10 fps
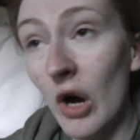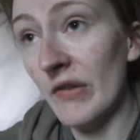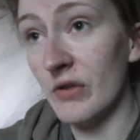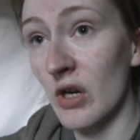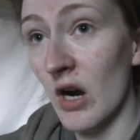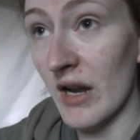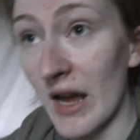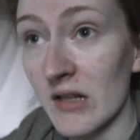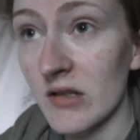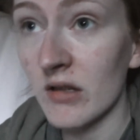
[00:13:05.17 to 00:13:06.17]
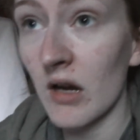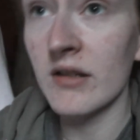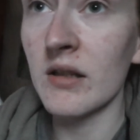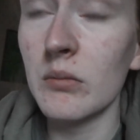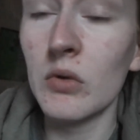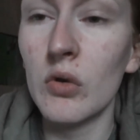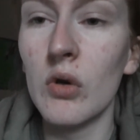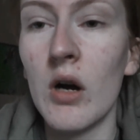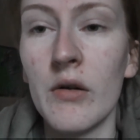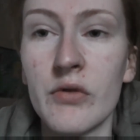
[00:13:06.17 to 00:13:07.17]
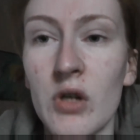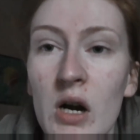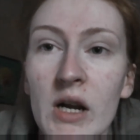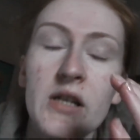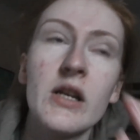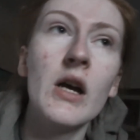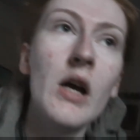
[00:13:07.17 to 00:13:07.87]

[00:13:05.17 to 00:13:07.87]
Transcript: I've tried exercising more, I've tried